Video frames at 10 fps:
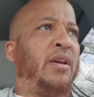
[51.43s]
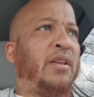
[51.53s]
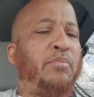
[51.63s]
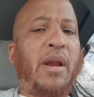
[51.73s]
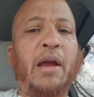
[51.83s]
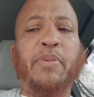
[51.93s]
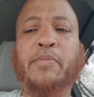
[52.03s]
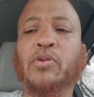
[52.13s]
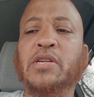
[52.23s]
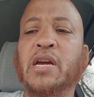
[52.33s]
that black
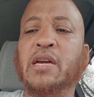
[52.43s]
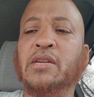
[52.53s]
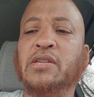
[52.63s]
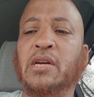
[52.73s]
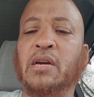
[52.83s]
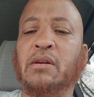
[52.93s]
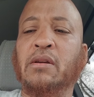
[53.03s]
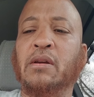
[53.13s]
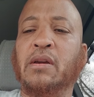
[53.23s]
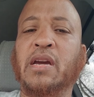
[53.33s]
people tend to
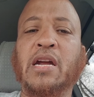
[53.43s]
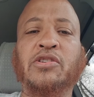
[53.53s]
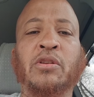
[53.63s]
catch